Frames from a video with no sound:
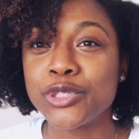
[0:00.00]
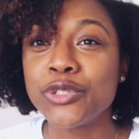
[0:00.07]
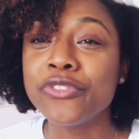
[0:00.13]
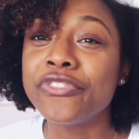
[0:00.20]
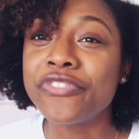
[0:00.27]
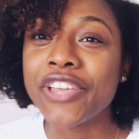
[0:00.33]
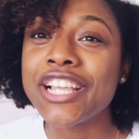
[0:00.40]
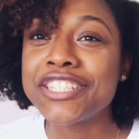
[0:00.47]
to
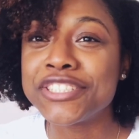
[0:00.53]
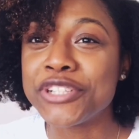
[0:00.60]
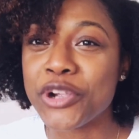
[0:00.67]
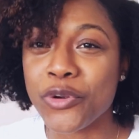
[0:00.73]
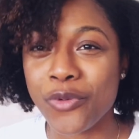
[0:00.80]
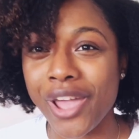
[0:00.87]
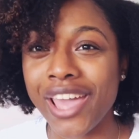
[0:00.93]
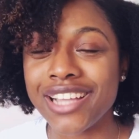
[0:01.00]
fix
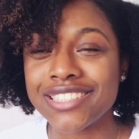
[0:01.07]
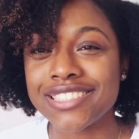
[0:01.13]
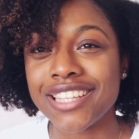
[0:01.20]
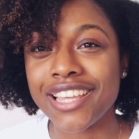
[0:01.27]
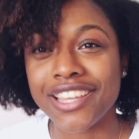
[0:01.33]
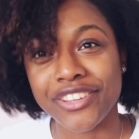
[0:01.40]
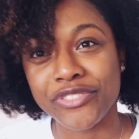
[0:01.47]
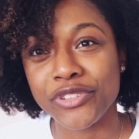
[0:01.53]
your wax
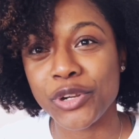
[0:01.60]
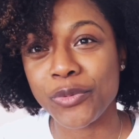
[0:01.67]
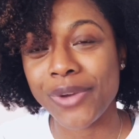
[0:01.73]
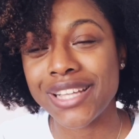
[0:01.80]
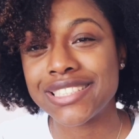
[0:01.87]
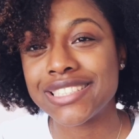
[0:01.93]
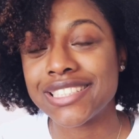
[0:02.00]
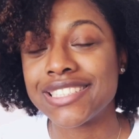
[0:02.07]
if your
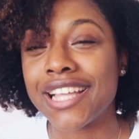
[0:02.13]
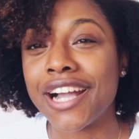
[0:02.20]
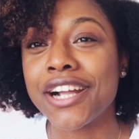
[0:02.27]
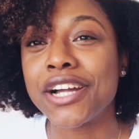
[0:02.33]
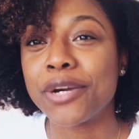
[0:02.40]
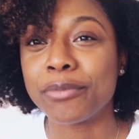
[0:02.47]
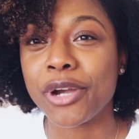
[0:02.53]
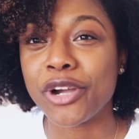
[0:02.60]
wax does not
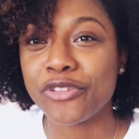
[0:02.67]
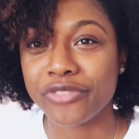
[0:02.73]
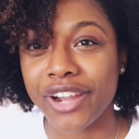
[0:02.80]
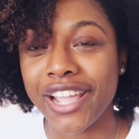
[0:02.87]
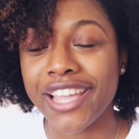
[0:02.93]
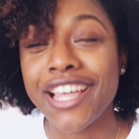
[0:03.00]
come out right.